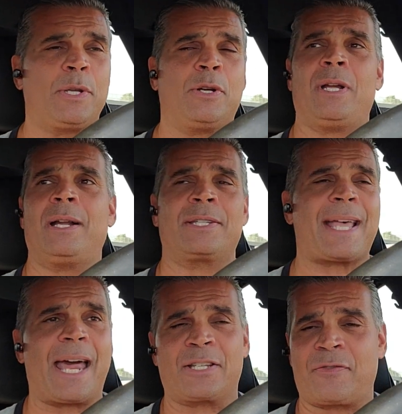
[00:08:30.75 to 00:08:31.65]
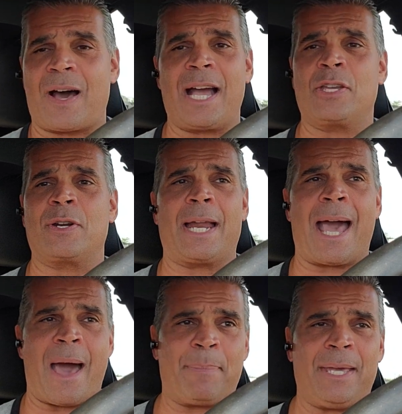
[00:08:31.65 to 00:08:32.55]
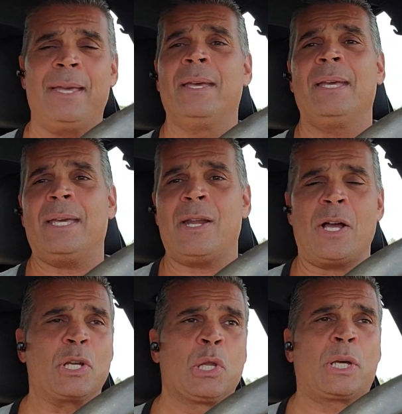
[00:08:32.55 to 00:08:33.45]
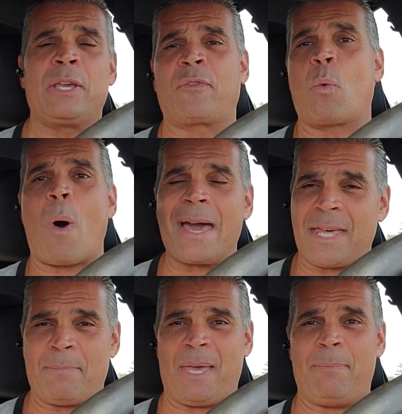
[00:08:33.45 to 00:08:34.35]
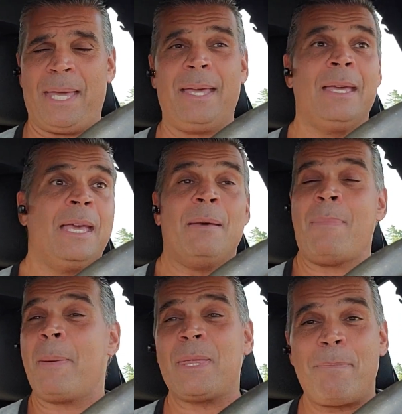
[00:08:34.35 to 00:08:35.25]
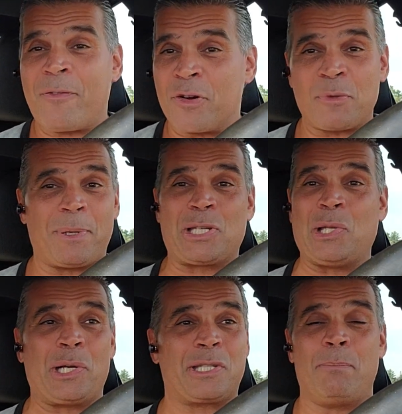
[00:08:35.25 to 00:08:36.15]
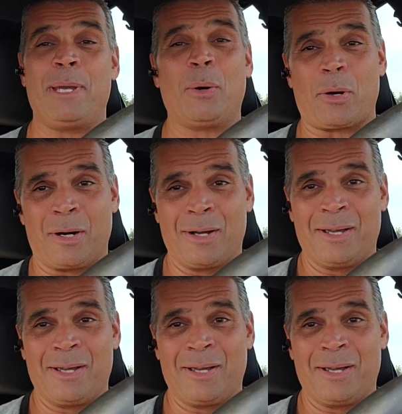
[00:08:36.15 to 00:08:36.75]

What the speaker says: and you're not satisfied, and you're not happy, and you're looking for why that may be, maybe the first place to look is the mirror,